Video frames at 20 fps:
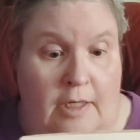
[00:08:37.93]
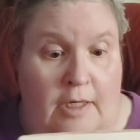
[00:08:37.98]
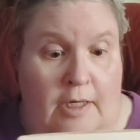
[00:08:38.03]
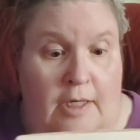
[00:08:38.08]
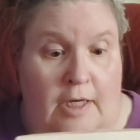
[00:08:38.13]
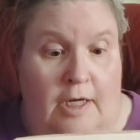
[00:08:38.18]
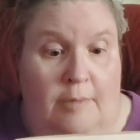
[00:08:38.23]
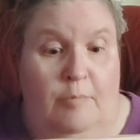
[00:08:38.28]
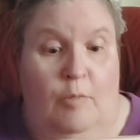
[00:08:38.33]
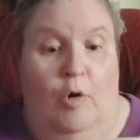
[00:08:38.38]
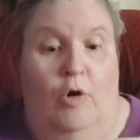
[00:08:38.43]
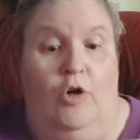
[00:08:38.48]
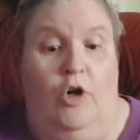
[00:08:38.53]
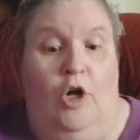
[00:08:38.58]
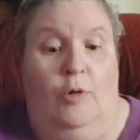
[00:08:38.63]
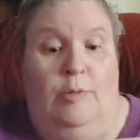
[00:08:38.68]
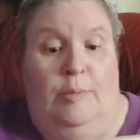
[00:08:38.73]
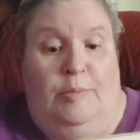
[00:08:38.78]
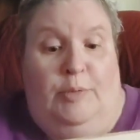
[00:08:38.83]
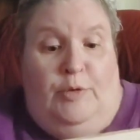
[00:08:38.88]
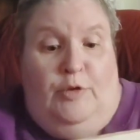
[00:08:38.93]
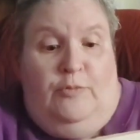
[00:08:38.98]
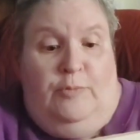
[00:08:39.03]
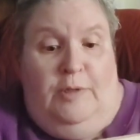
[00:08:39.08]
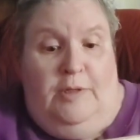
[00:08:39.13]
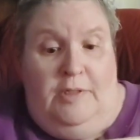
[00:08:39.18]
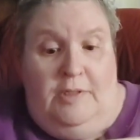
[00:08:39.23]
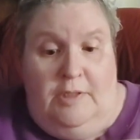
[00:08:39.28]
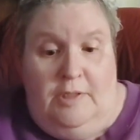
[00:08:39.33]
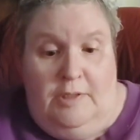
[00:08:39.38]
more home
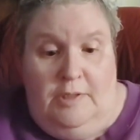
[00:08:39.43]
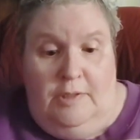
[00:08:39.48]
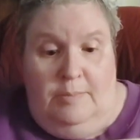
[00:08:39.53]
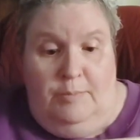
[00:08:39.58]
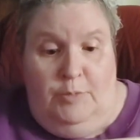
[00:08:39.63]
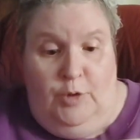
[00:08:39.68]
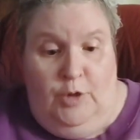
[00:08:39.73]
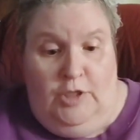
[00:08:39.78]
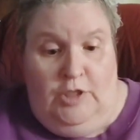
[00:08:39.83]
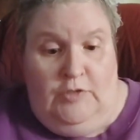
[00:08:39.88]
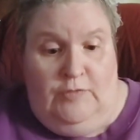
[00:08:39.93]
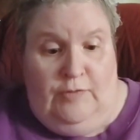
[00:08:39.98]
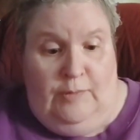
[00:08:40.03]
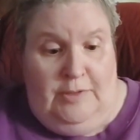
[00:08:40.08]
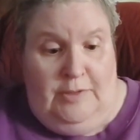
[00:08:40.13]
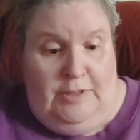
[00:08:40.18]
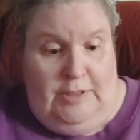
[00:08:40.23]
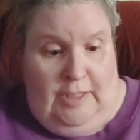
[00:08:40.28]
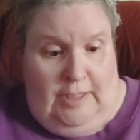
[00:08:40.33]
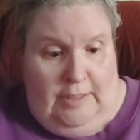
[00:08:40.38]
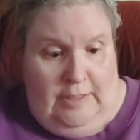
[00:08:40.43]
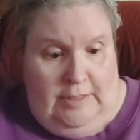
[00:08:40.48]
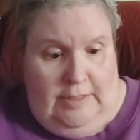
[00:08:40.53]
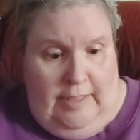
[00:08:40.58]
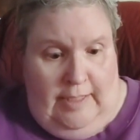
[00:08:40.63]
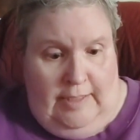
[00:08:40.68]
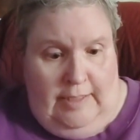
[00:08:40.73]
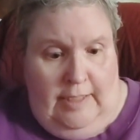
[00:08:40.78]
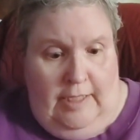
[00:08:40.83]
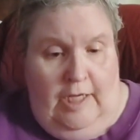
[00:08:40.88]
improvement books from
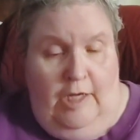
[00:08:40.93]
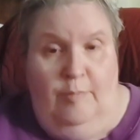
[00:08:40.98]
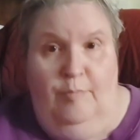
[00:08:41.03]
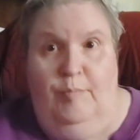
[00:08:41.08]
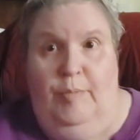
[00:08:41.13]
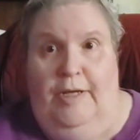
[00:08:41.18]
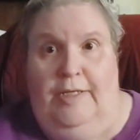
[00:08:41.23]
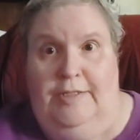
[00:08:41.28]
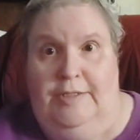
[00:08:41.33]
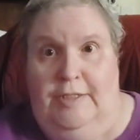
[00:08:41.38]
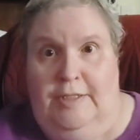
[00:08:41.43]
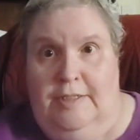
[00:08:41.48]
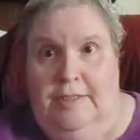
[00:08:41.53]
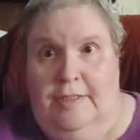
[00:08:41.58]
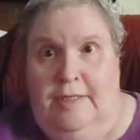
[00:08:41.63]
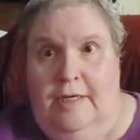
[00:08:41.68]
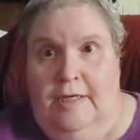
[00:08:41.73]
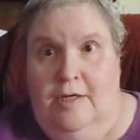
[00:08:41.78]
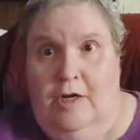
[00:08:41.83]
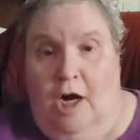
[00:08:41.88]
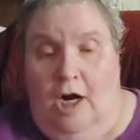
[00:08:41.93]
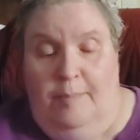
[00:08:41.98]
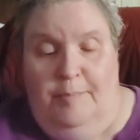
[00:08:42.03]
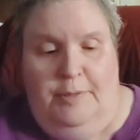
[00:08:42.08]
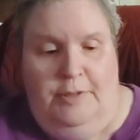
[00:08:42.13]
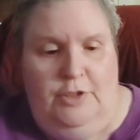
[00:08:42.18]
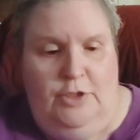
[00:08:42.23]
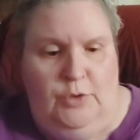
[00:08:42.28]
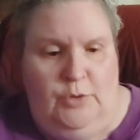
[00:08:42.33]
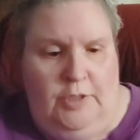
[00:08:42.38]
Sunset, Basic
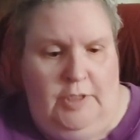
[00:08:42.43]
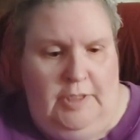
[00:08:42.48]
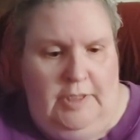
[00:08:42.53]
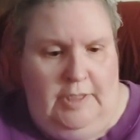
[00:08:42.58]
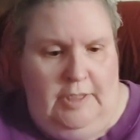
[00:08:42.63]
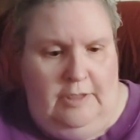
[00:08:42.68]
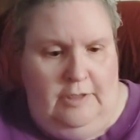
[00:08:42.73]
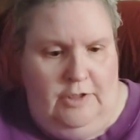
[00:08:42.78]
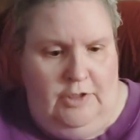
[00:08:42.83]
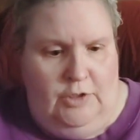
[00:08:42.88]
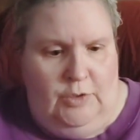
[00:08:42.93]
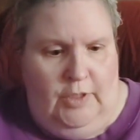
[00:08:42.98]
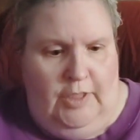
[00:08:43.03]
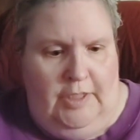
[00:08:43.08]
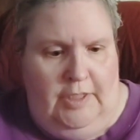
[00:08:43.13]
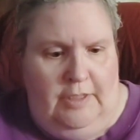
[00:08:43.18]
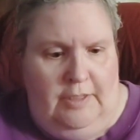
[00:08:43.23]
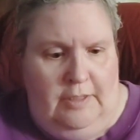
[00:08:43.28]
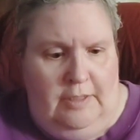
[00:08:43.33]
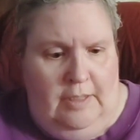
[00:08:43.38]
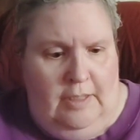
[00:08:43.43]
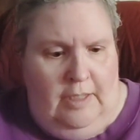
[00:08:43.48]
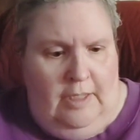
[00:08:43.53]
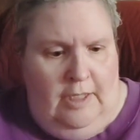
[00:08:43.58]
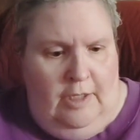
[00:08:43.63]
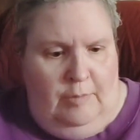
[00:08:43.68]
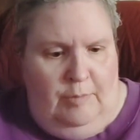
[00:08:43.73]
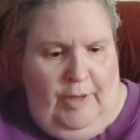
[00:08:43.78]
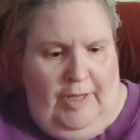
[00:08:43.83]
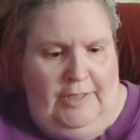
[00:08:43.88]
Carpentry Illustrated,
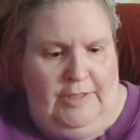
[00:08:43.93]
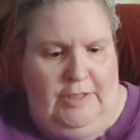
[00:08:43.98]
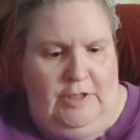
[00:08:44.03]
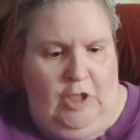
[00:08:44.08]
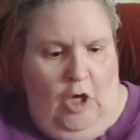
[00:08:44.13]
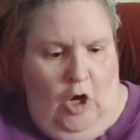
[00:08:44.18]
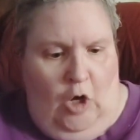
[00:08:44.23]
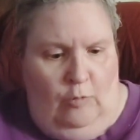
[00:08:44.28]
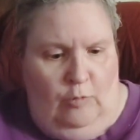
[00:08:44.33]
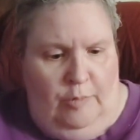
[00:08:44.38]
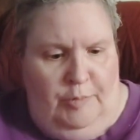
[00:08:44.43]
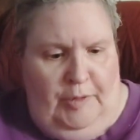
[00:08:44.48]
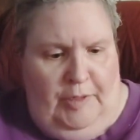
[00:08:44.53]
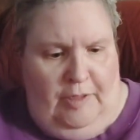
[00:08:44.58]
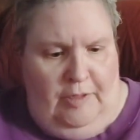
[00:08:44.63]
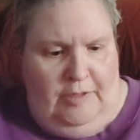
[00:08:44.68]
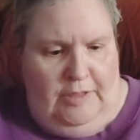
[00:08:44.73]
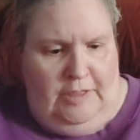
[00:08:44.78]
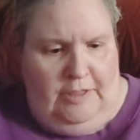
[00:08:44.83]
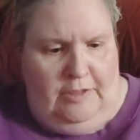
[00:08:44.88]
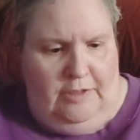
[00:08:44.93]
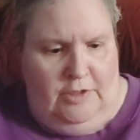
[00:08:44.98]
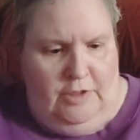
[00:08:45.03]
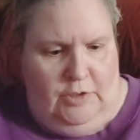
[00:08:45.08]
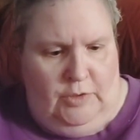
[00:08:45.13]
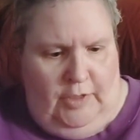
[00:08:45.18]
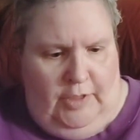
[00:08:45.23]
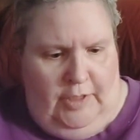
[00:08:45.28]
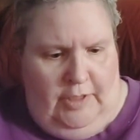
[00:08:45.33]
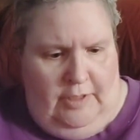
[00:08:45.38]
Basic Home Repairs
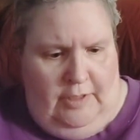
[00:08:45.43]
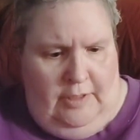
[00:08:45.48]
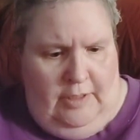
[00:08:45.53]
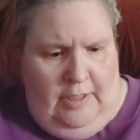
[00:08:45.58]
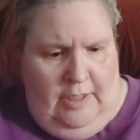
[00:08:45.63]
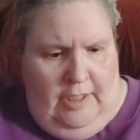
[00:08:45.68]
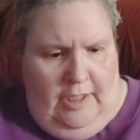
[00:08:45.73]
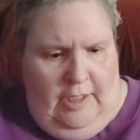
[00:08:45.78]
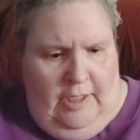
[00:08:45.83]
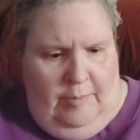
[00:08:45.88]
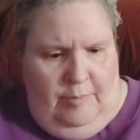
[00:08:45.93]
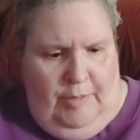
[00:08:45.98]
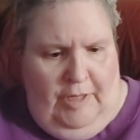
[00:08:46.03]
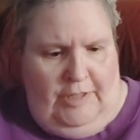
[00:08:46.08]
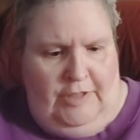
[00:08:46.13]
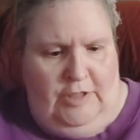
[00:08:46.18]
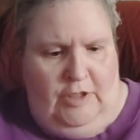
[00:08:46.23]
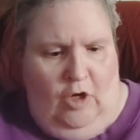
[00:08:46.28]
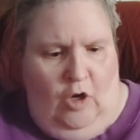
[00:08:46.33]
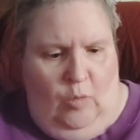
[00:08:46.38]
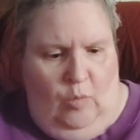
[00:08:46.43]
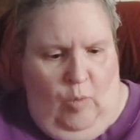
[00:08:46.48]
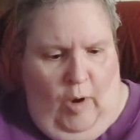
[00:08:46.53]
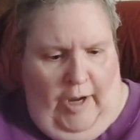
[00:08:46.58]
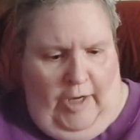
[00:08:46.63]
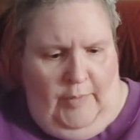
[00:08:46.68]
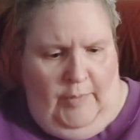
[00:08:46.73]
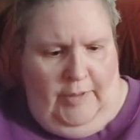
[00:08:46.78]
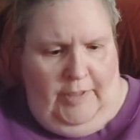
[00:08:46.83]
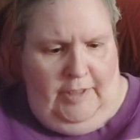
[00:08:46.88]
Illustrated, Basic Home
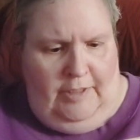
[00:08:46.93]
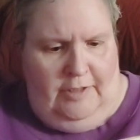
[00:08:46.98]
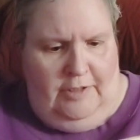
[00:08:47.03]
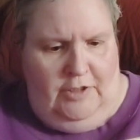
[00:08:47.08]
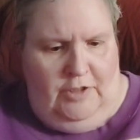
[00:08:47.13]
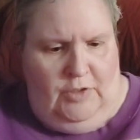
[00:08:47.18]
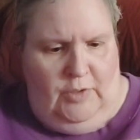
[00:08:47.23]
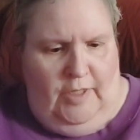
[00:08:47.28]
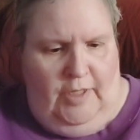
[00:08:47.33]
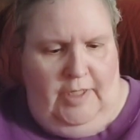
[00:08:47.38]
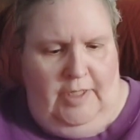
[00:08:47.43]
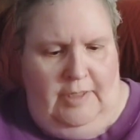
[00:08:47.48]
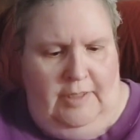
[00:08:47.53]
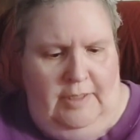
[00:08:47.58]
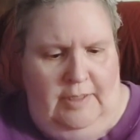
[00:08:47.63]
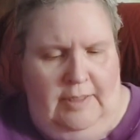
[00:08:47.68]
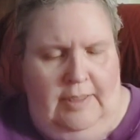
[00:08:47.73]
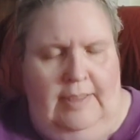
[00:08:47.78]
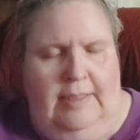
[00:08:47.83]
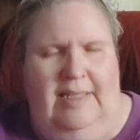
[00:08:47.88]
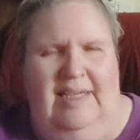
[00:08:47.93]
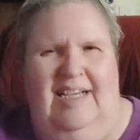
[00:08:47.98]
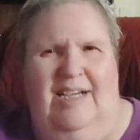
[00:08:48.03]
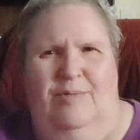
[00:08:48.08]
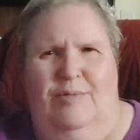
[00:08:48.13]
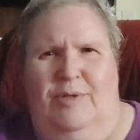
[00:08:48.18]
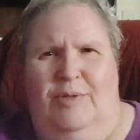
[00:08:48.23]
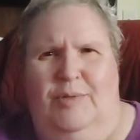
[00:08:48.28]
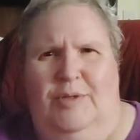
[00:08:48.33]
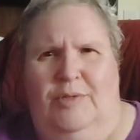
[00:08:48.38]
Wiring Illustrated. I
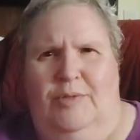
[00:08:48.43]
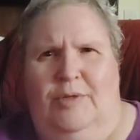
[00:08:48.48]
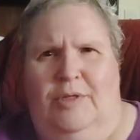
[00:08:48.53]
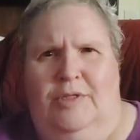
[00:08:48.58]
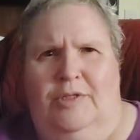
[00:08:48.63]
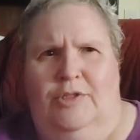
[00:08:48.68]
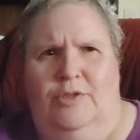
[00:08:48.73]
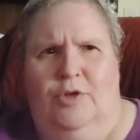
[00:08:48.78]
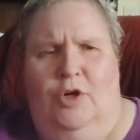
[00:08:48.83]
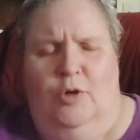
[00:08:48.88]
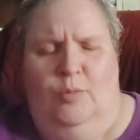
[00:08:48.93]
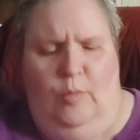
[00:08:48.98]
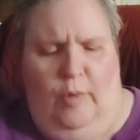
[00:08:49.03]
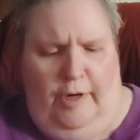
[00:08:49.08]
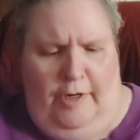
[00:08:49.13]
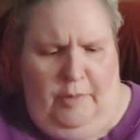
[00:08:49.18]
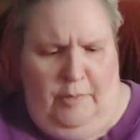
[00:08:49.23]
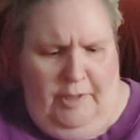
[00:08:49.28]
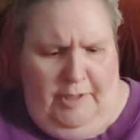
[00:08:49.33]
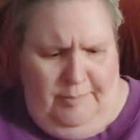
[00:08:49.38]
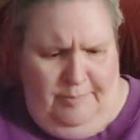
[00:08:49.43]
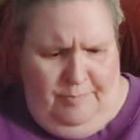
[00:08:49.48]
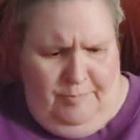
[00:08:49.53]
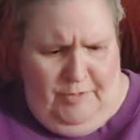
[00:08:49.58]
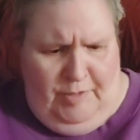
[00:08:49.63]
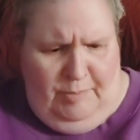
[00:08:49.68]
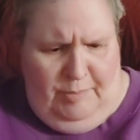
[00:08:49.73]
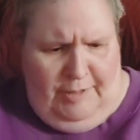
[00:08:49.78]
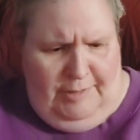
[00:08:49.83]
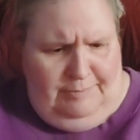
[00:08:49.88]
wouldn't really want to do home wiring,
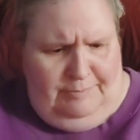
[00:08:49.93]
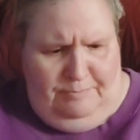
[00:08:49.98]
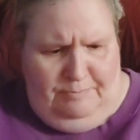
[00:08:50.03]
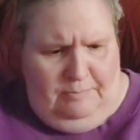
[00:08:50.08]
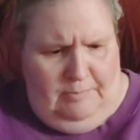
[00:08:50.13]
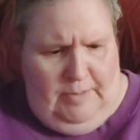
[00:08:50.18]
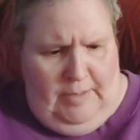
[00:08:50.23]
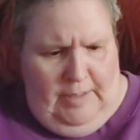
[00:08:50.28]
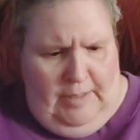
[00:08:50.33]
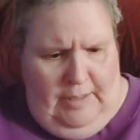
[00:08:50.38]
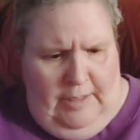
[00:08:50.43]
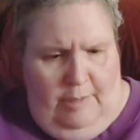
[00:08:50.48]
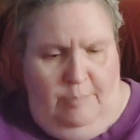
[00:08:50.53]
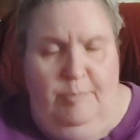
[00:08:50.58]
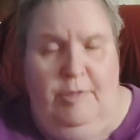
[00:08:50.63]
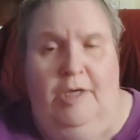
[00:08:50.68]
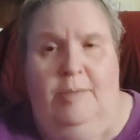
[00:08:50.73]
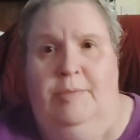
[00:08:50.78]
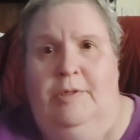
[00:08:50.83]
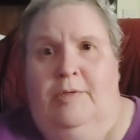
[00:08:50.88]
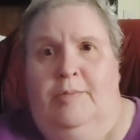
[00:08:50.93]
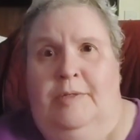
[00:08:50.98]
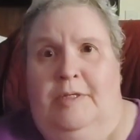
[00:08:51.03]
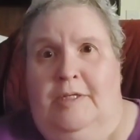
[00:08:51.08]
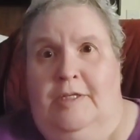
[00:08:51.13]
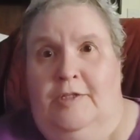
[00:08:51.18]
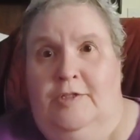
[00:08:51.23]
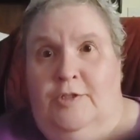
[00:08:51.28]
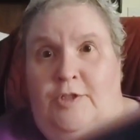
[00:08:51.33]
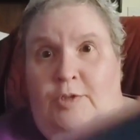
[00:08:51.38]
but maybe it'd
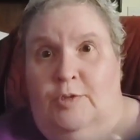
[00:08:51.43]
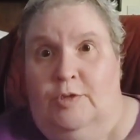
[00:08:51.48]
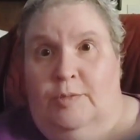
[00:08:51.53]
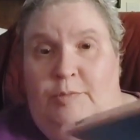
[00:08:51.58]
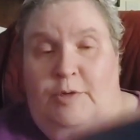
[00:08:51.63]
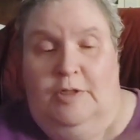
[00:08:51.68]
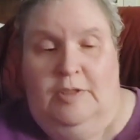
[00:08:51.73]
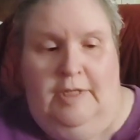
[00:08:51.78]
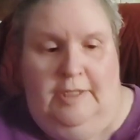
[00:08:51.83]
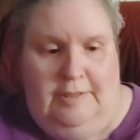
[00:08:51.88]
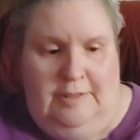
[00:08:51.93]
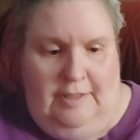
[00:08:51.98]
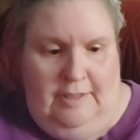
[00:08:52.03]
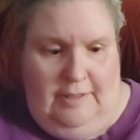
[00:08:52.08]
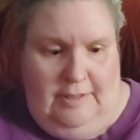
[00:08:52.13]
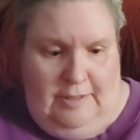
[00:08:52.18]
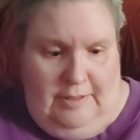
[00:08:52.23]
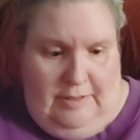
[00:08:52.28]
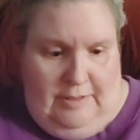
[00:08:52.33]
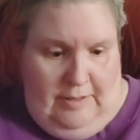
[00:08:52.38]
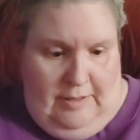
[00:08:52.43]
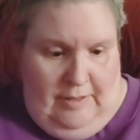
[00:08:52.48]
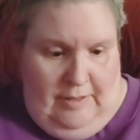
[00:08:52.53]
be easier with a book like this.